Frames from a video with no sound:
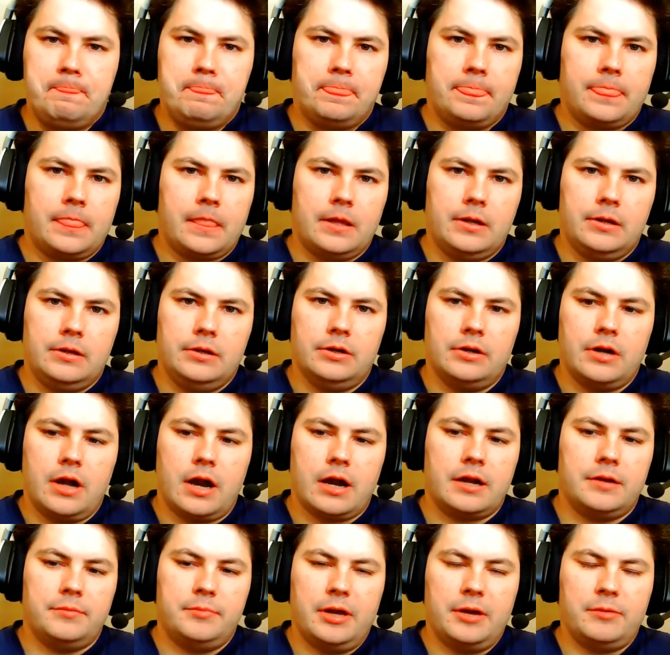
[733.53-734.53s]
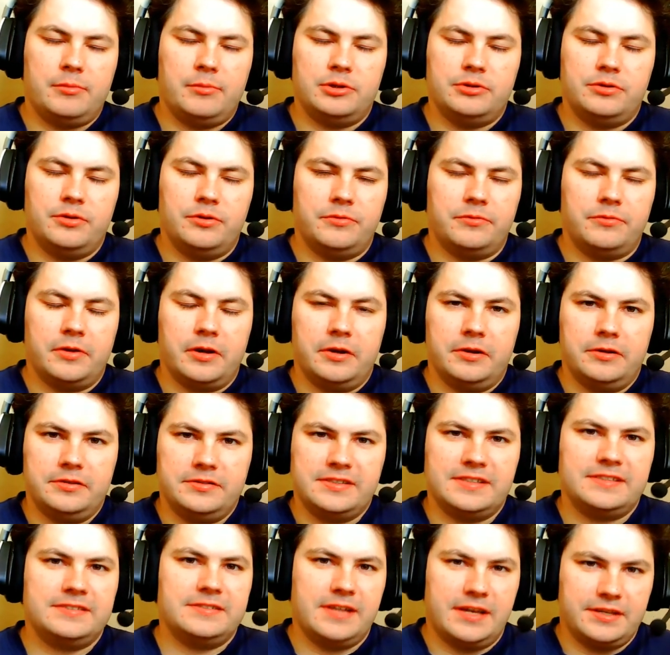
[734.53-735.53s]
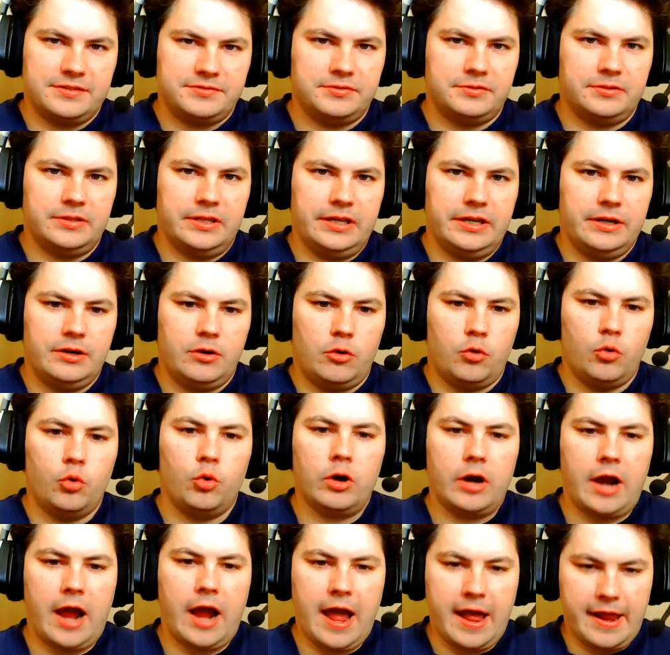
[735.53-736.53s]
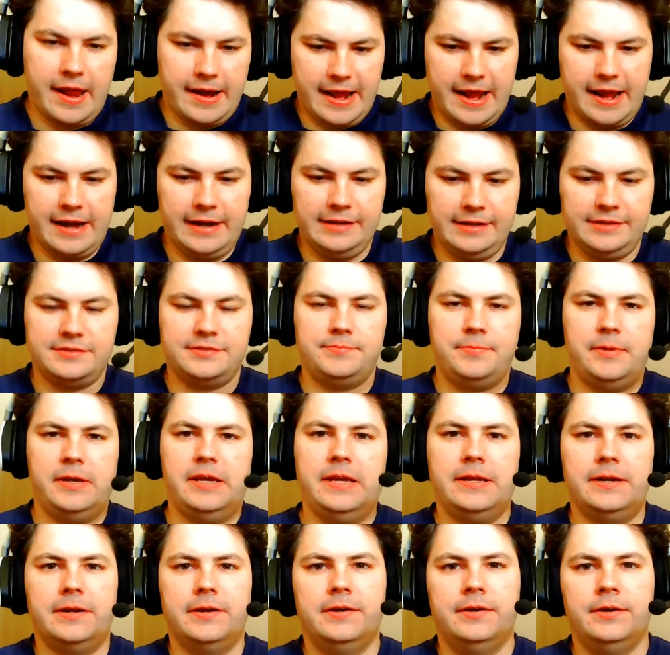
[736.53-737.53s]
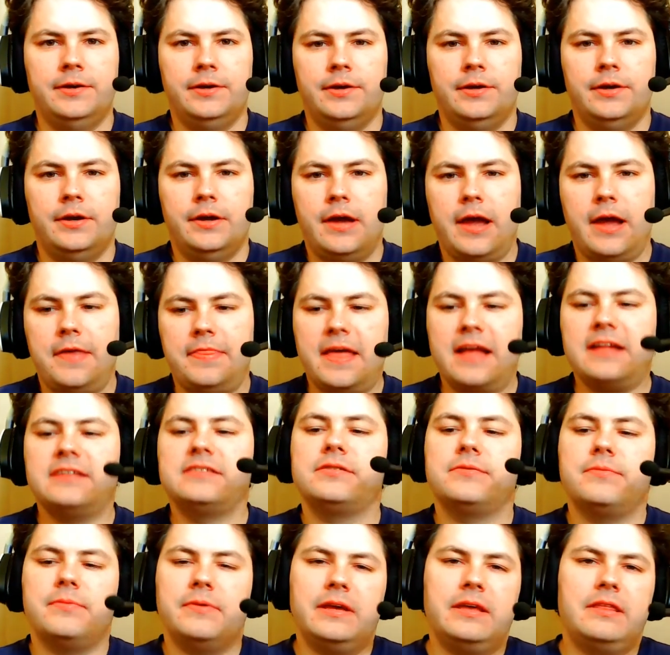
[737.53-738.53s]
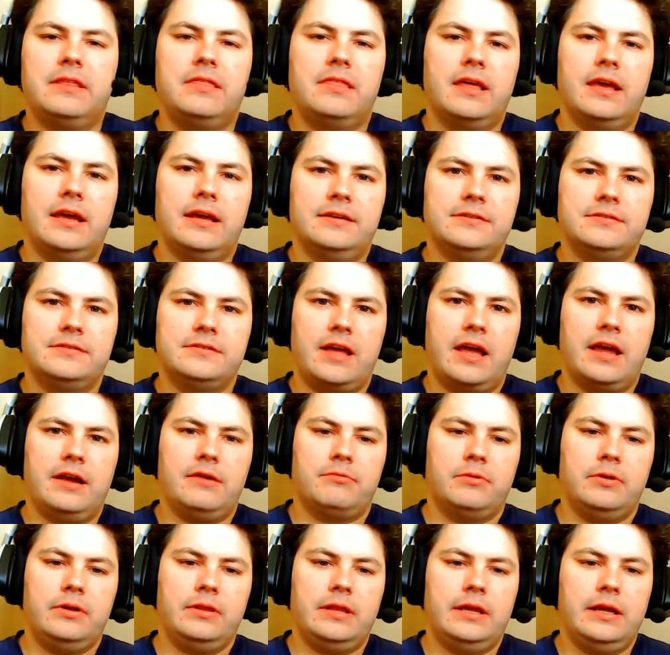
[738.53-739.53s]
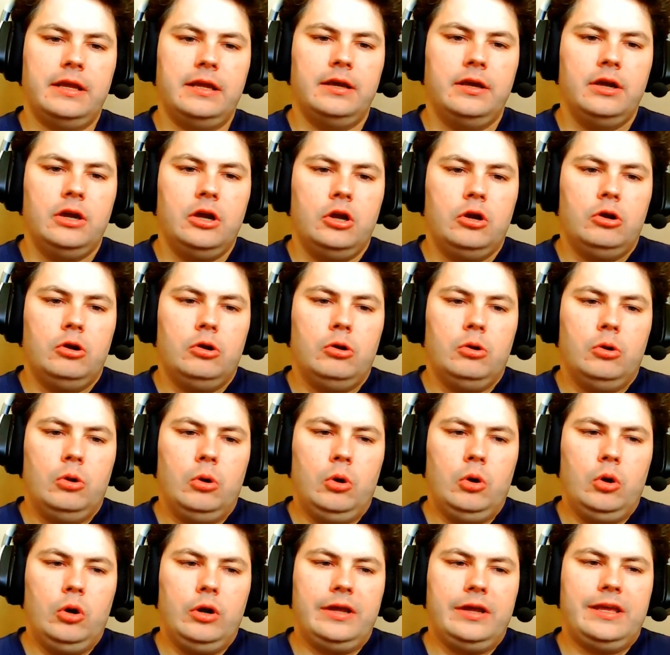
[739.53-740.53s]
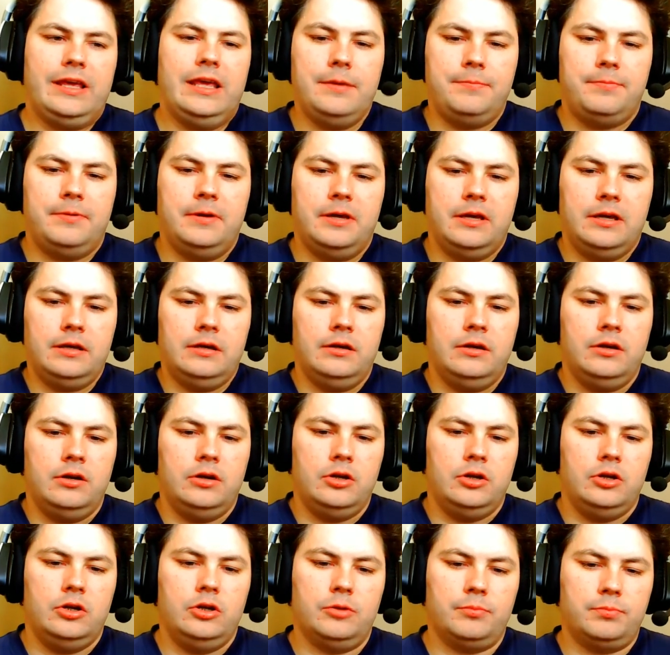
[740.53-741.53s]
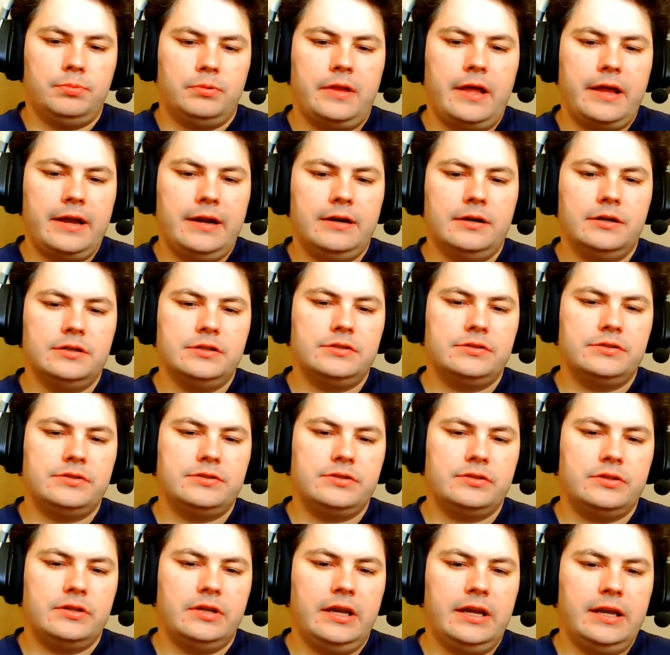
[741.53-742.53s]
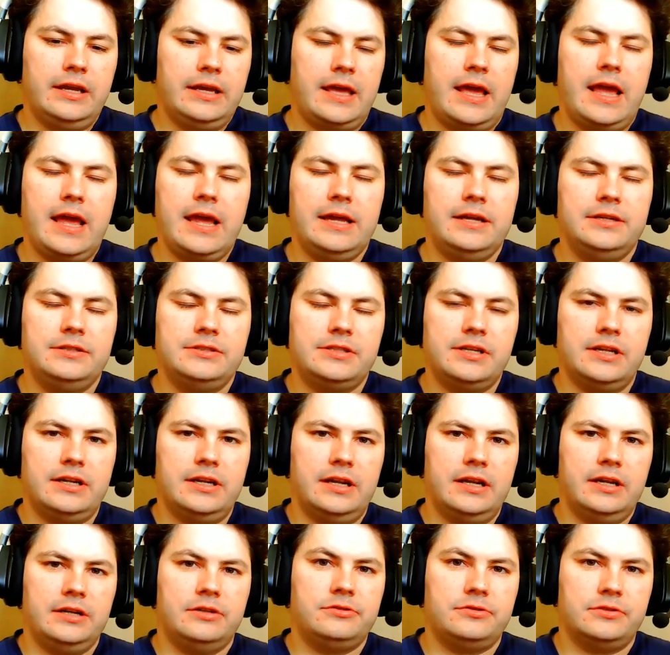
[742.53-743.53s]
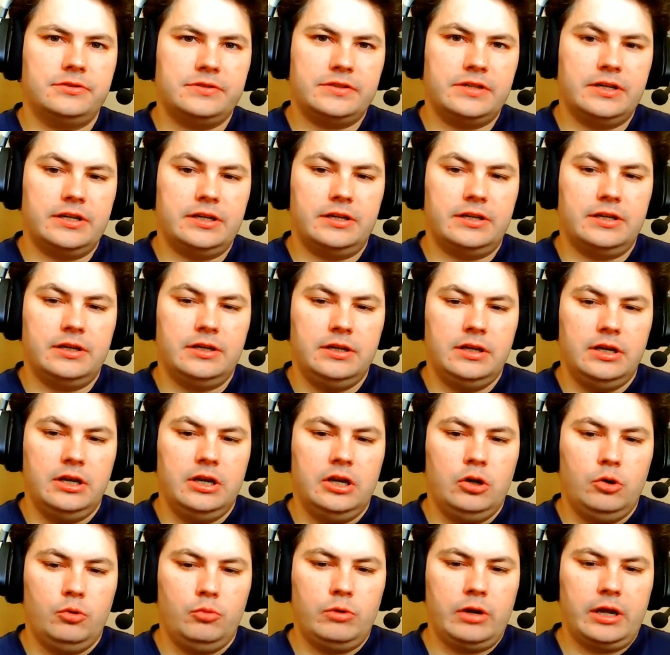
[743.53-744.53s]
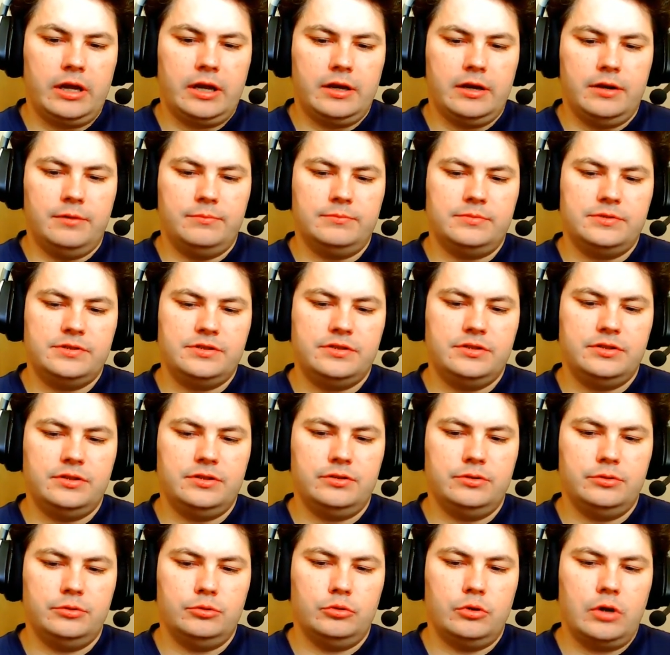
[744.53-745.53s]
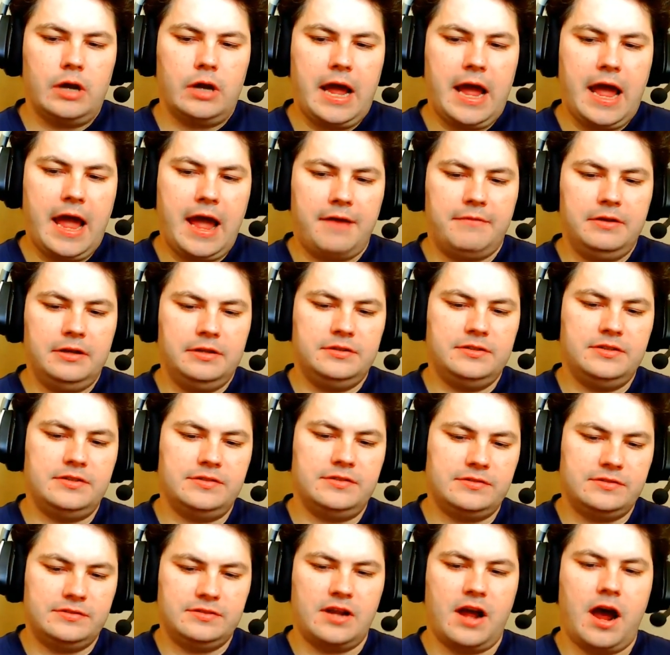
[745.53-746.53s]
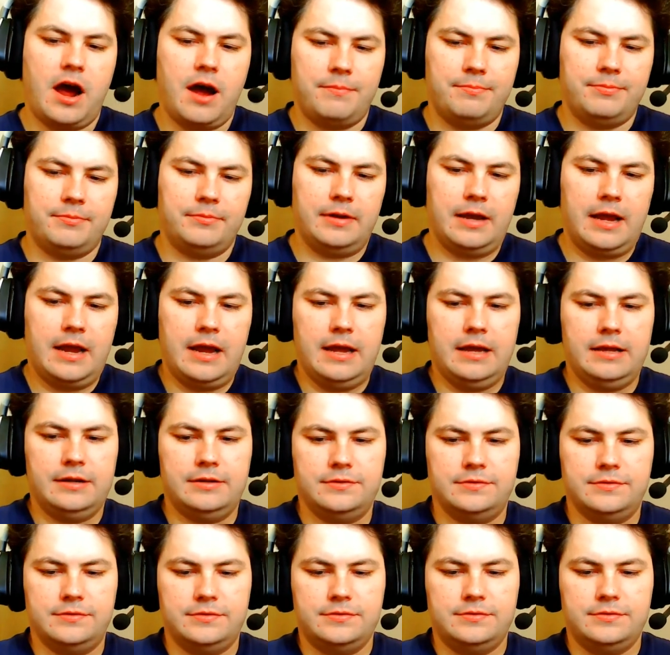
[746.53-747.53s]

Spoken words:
you're not going to be able to do it very successfully or at any speed. And that's the big thing is like really keeping your players engaged and interested when it comes to having to stop and